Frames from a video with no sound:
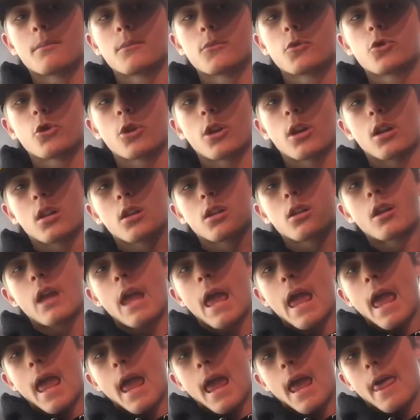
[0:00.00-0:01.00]
trailer,
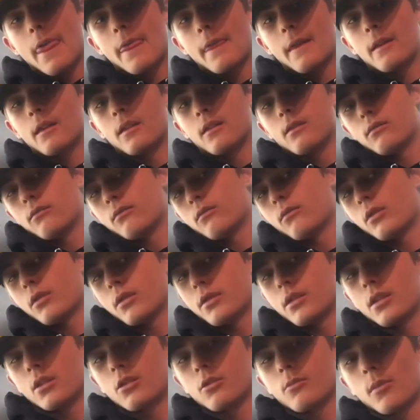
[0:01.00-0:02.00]
and then a
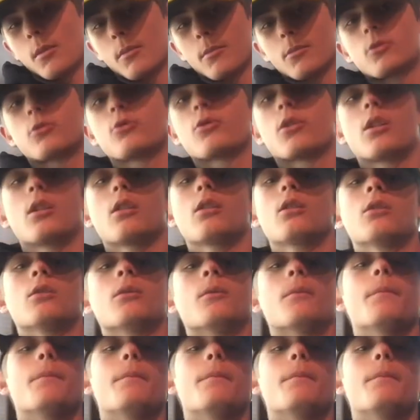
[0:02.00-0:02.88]
senior member trailer.